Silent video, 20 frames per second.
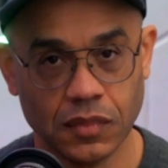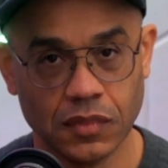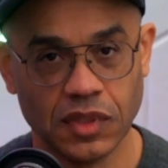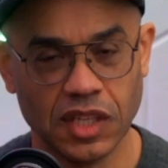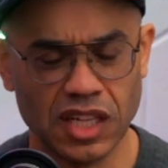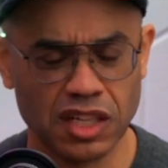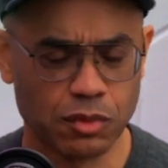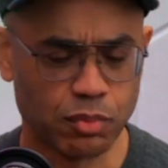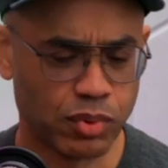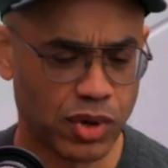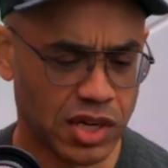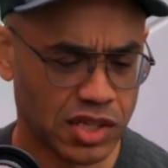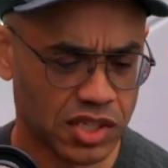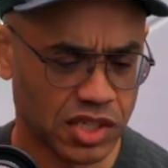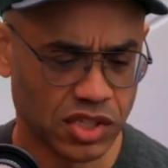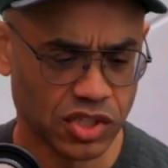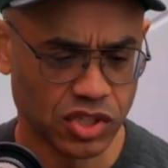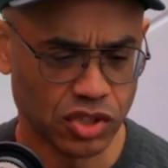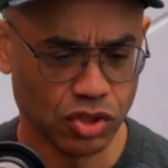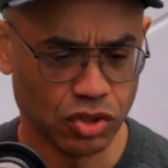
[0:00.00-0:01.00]
Now the
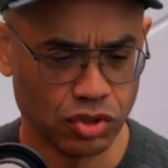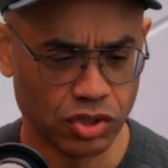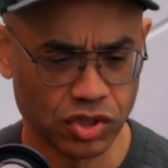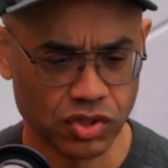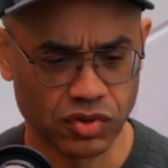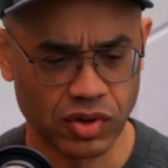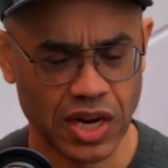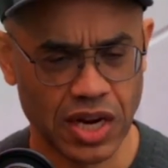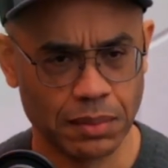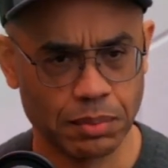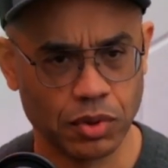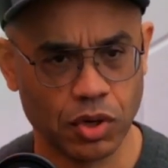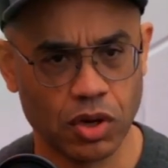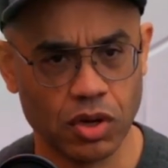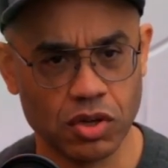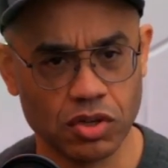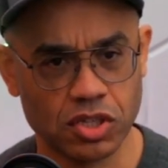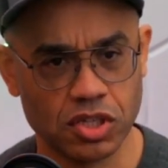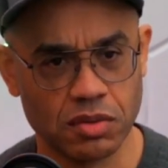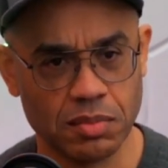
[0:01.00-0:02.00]
process that you described
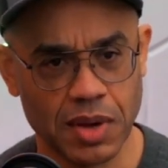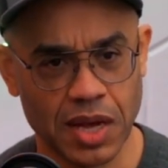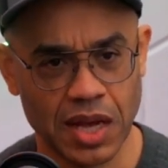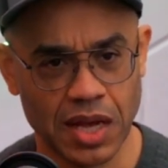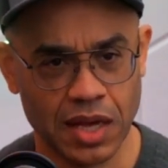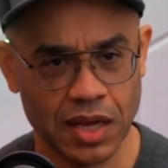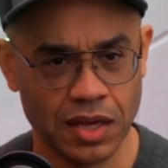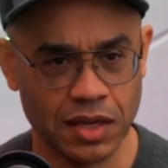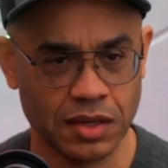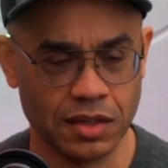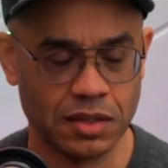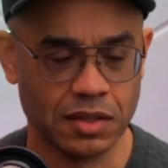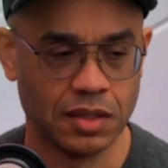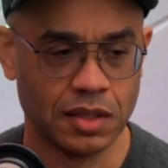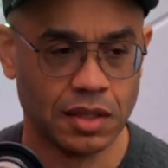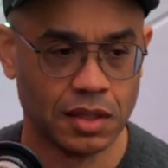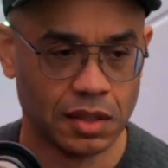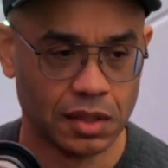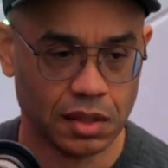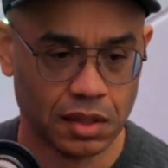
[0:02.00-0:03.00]
calls to mind
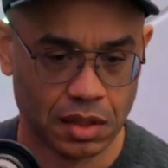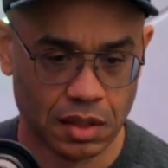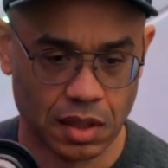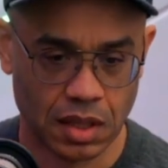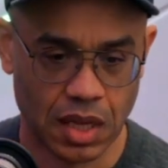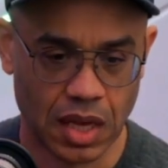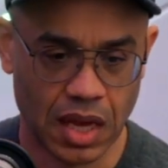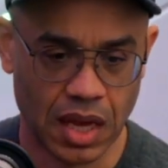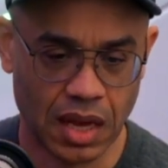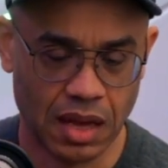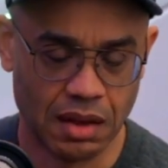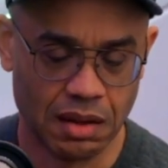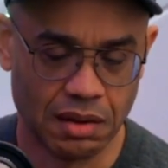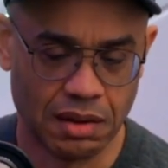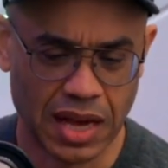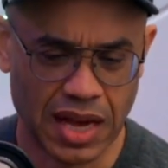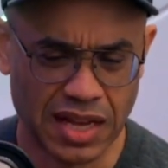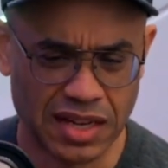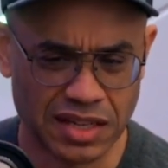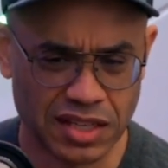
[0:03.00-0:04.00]

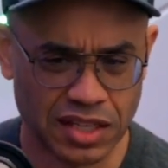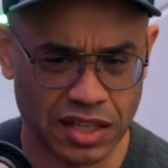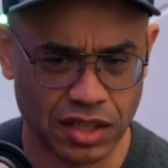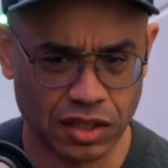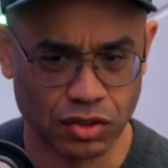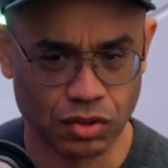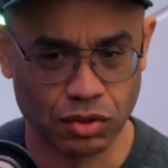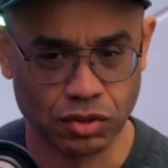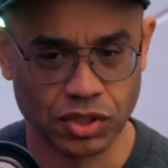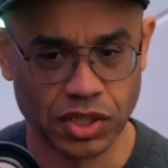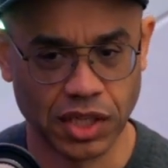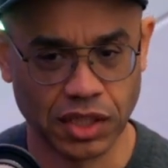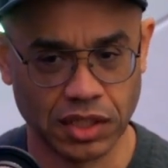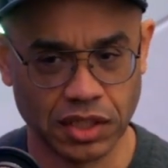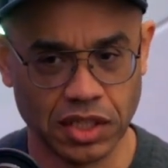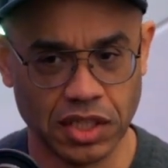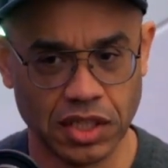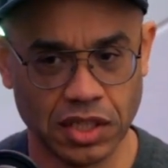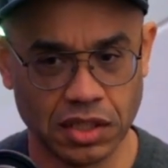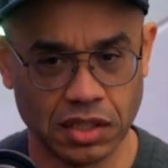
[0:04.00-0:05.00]
ideas or
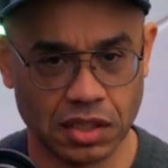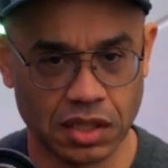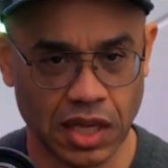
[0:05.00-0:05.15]
techniques